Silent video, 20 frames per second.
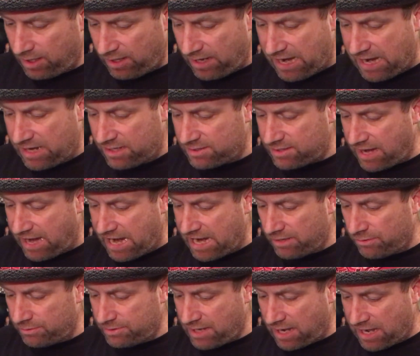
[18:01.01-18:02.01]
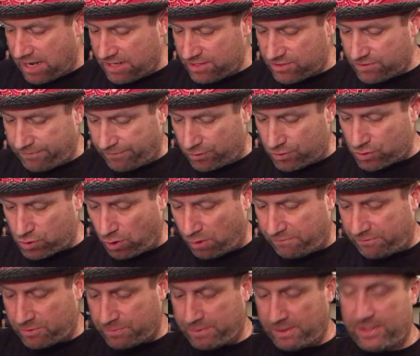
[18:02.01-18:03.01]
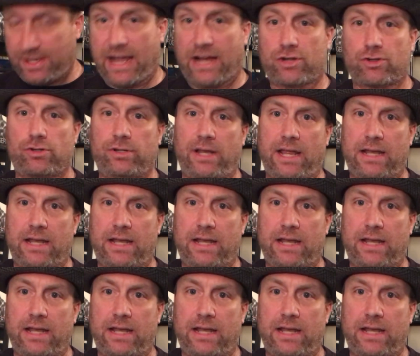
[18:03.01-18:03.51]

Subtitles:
and anodized for surface protection